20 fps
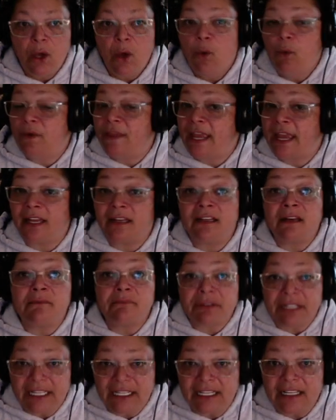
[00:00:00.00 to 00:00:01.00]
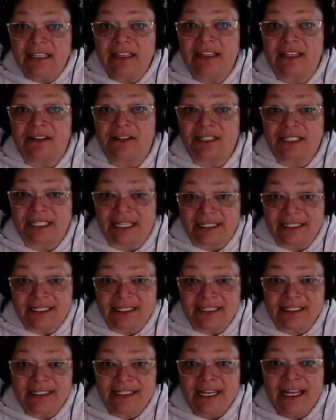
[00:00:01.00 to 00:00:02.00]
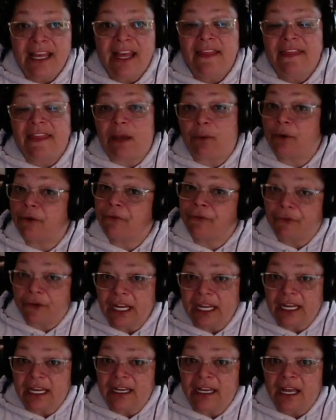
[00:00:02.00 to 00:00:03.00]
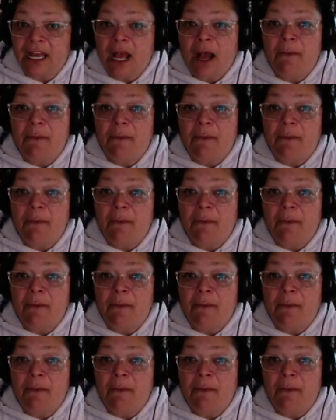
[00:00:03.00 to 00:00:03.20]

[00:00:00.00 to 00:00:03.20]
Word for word: When they had completed their sentence, they were freed,